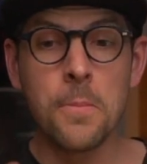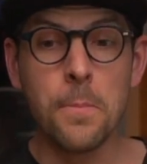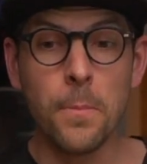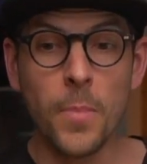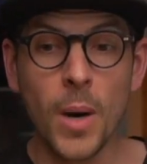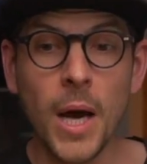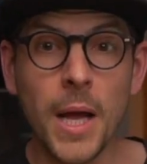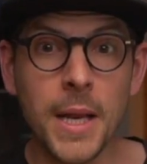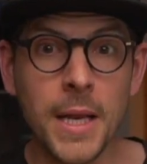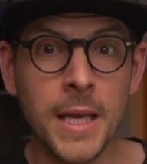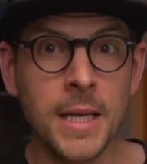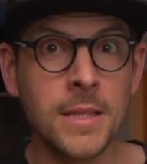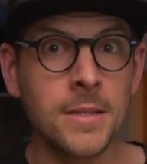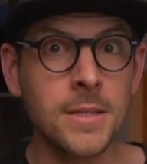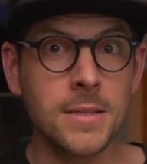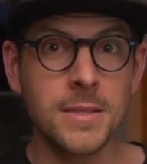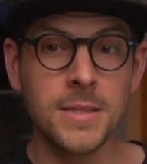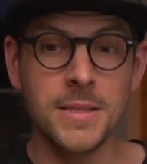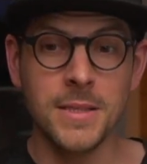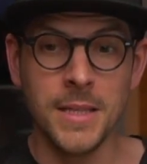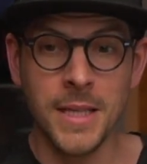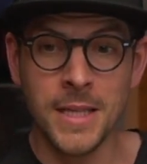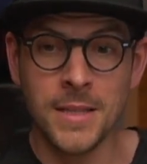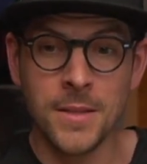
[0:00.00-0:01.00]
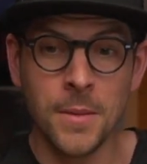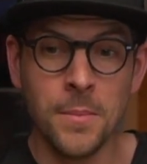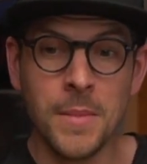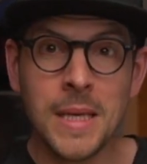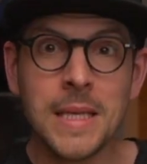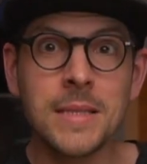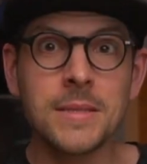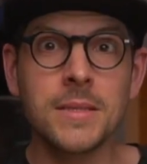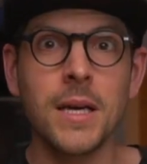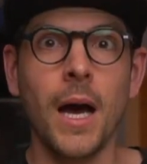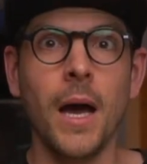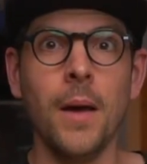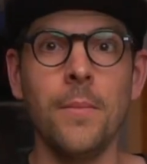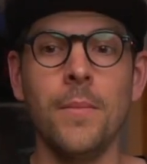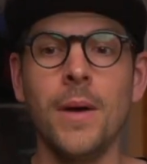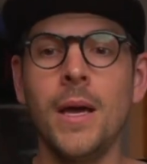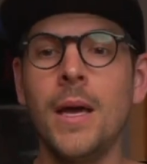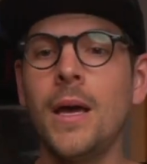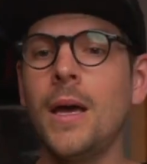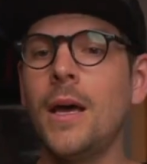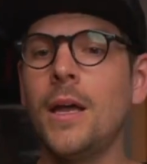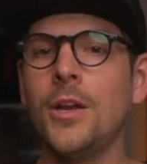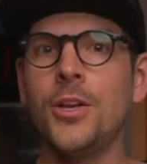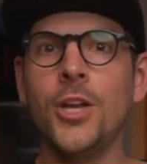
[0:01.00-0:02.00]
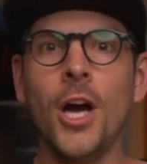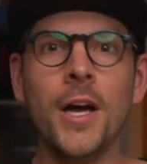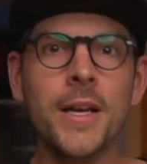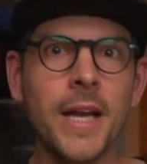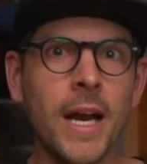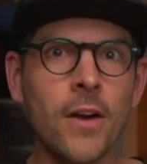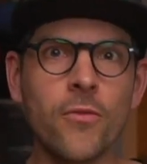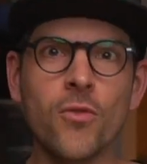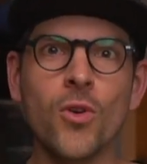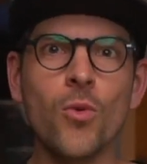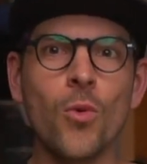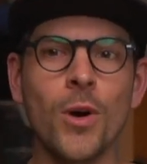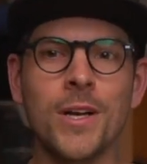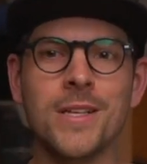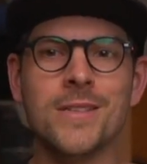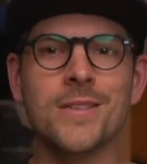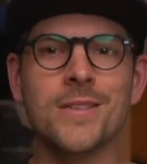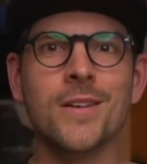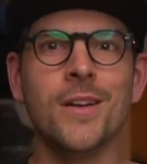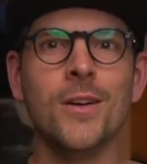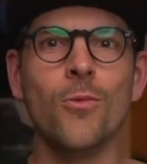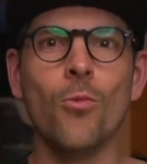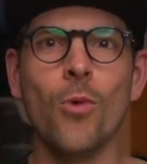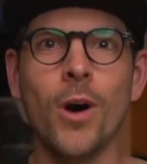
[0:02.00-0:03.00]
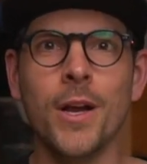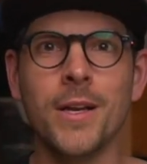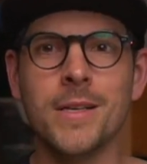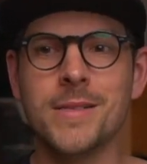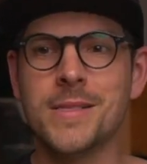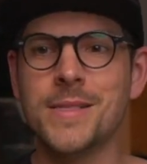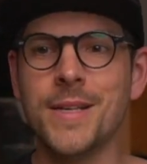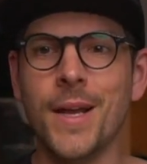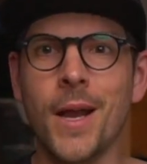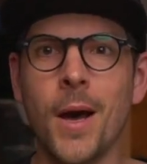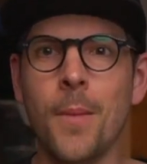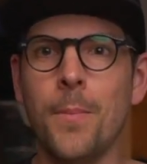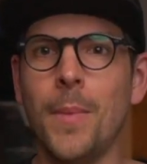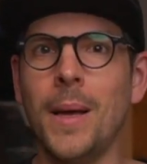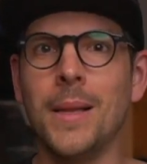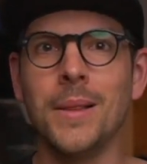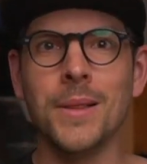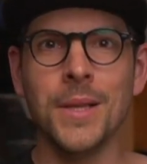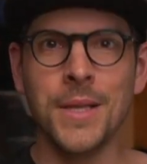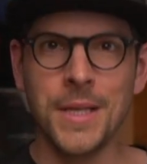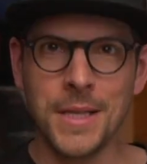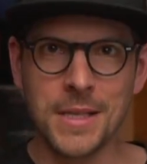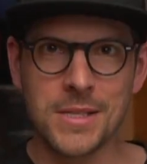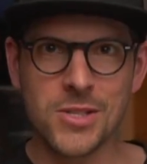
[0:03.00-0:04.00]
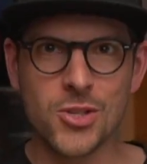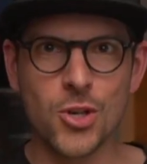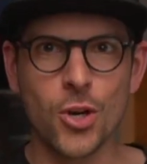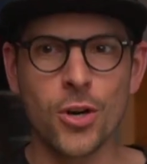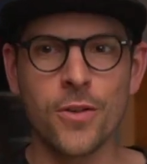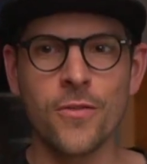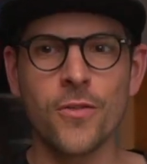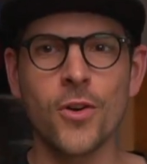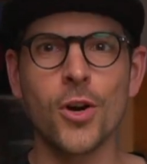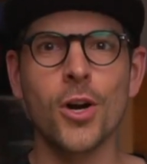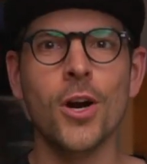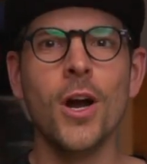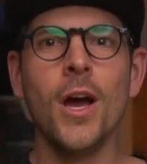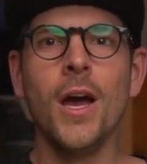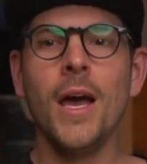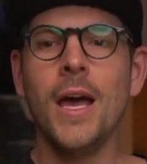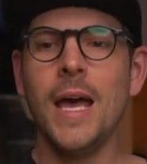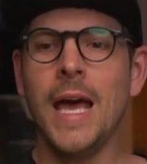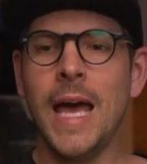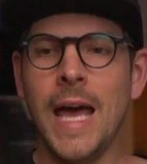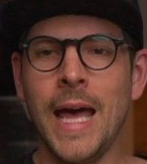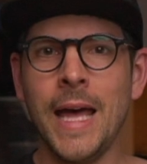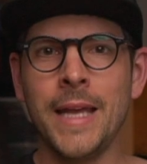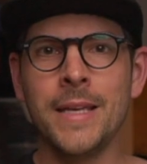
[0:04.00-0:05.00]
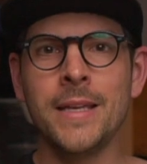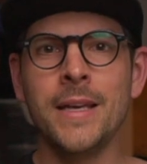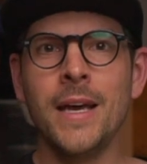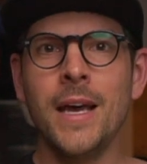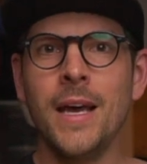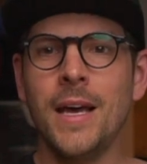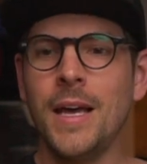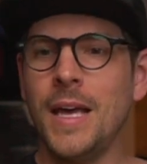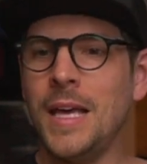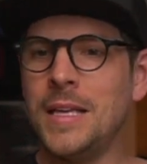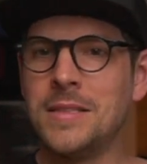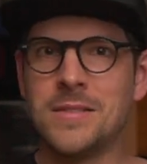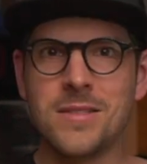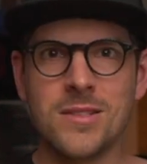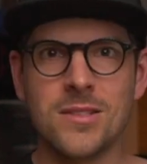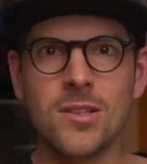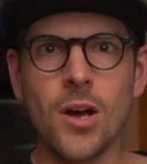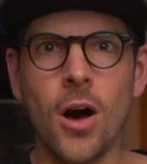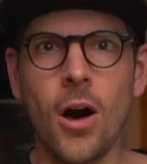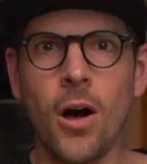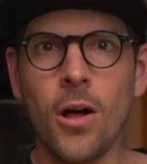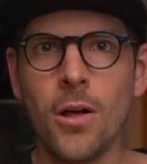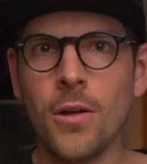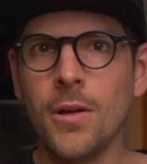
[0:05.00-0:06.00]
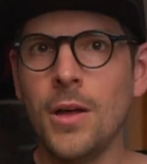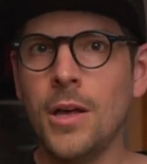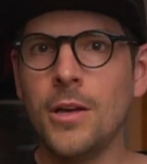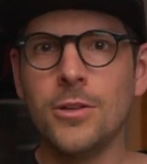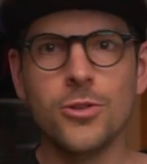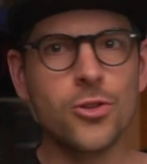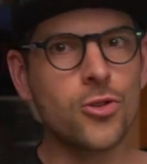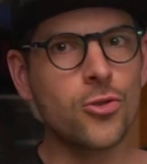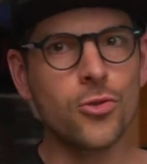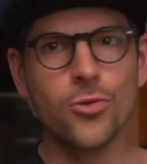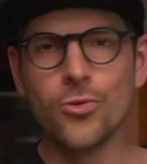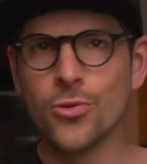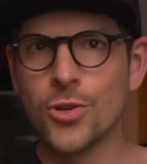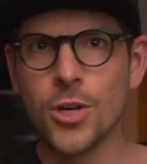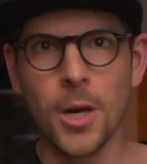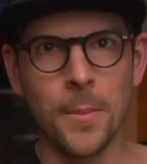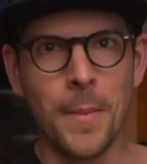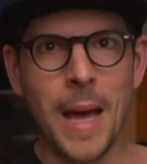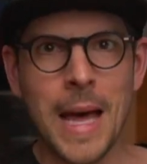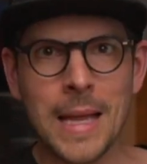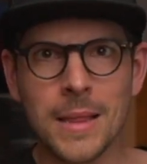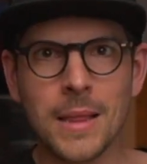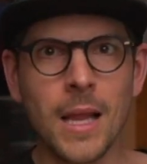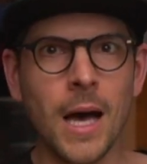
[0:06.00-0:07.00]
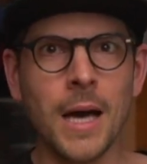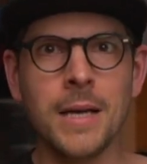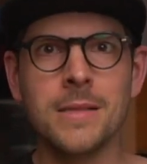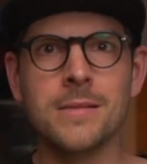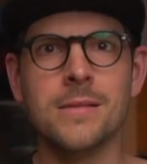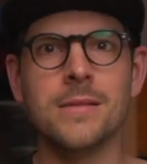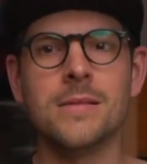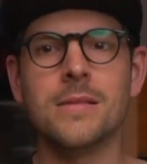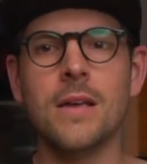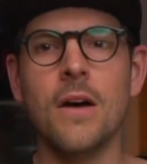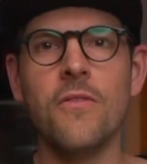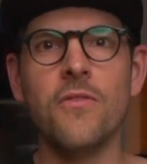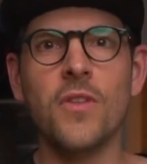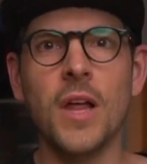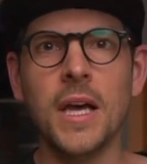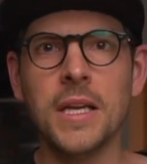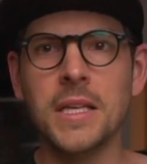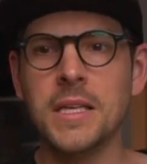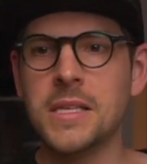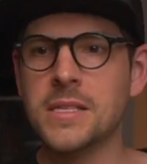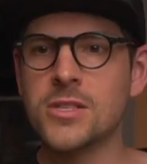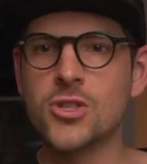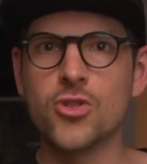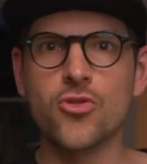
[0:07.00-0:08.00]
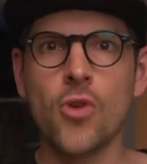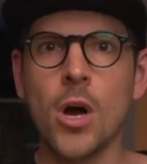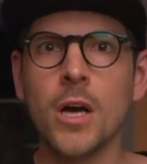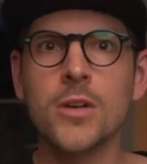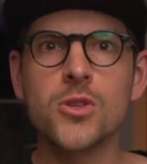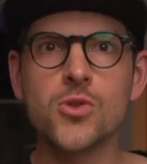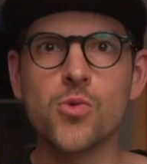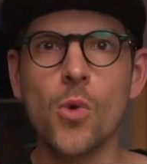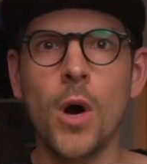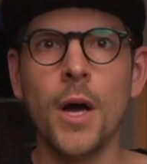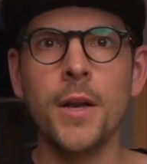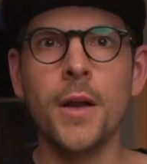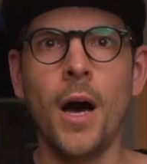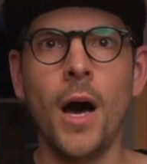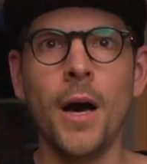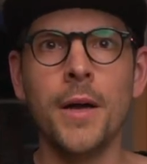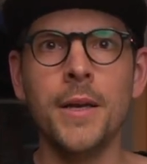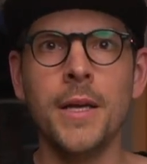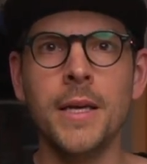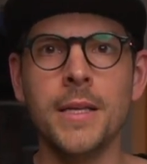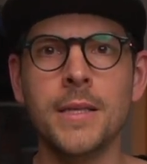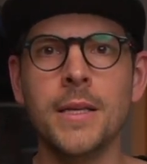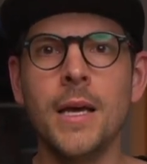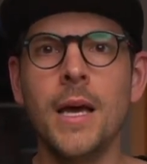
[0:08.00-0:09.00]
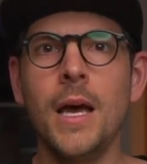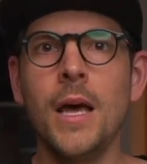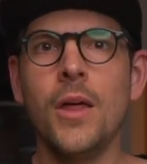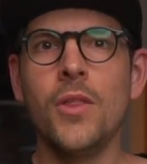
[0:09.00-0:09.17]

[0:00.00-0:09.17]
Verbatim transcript: But in the, in the meantime, not everyone is going to want to set up a Linux server and install through command lines and stuff like this StrongSwan on it.